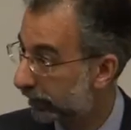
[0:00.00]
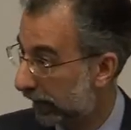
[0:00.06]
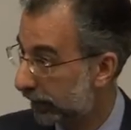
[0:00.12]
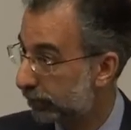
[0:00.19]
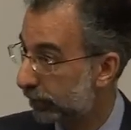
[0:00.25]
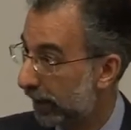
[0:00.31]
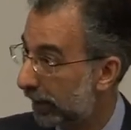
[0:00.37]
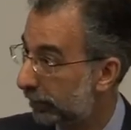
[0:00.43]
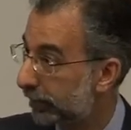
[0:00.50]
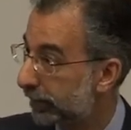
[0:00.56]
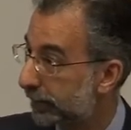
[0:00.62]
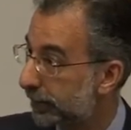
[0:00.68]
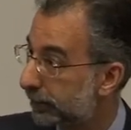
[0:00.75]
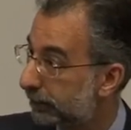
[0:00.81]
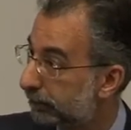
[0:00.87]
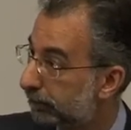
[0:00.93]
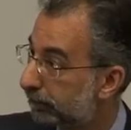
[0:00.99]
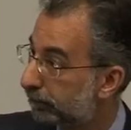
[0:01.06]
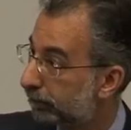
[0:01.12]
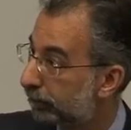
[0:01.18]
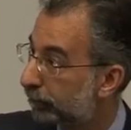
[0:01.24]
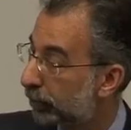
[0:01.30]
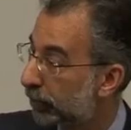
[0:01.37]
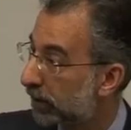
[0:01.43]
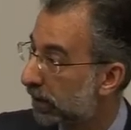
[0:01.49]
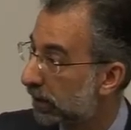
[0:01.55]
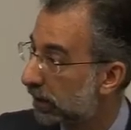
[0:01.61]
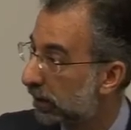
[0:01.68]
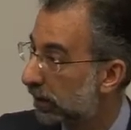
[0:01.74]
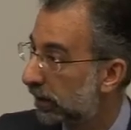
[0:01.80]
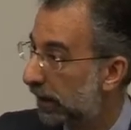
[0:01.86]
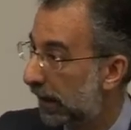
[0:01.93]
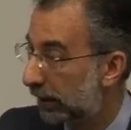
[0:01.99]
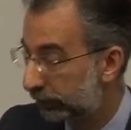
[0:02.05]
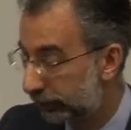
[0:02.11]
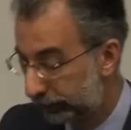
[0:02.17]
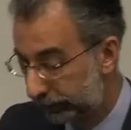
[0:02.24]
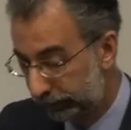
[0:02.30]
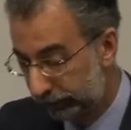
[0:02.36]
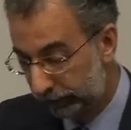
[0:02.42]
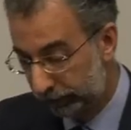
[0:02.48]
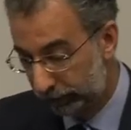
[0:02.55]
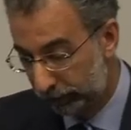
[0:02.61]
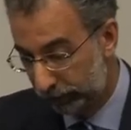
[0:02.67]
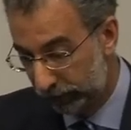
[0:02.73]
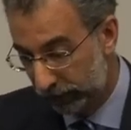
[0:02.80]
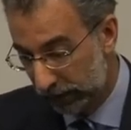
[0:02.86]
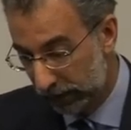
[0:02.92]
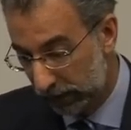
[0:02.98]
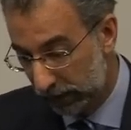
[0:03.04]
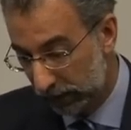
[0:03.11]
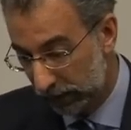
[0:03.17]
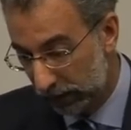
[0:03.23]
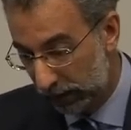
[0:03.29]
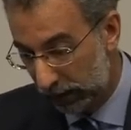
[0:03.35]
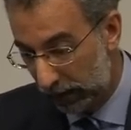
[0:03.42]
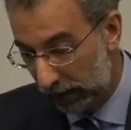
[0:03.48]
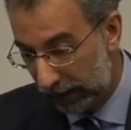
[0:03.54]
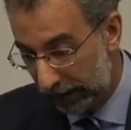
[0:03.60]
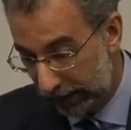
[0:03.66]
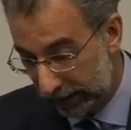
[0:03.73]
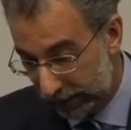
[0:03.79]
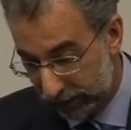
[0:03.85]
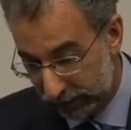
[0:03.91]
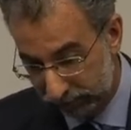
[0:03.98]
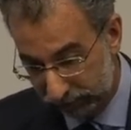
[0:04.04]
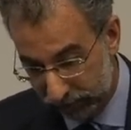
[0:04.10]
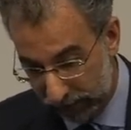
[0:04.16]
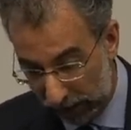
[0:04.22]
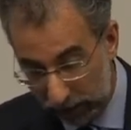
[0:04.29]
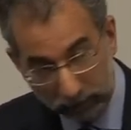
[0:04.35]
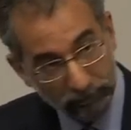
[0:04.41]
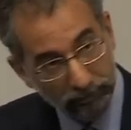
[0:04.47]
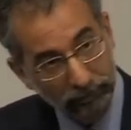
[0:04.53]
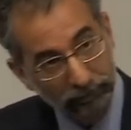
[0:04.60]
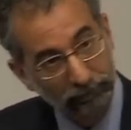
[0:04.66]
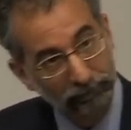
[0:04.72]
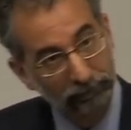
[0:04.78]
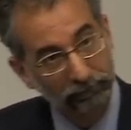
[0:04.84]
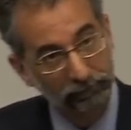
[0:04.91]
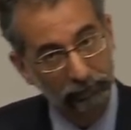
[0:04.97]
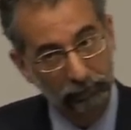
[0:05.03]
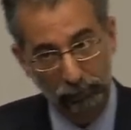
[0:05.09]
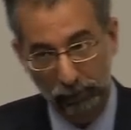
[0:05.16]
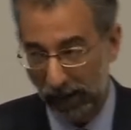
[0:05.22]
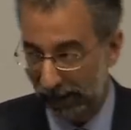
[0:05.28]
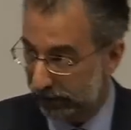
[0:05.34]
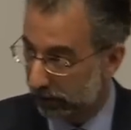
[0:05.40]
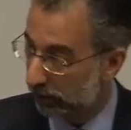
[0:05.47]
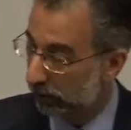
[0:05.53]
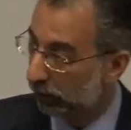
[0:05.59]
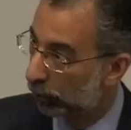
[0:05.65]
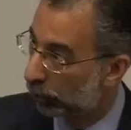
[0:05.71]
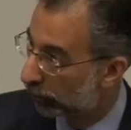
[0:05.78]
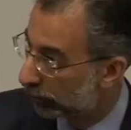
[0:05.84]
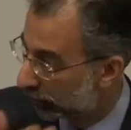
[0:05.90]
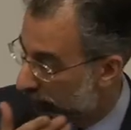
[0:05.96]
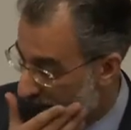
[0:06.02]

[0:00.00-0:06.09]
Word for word: that's what happened. Now, I had done practical law at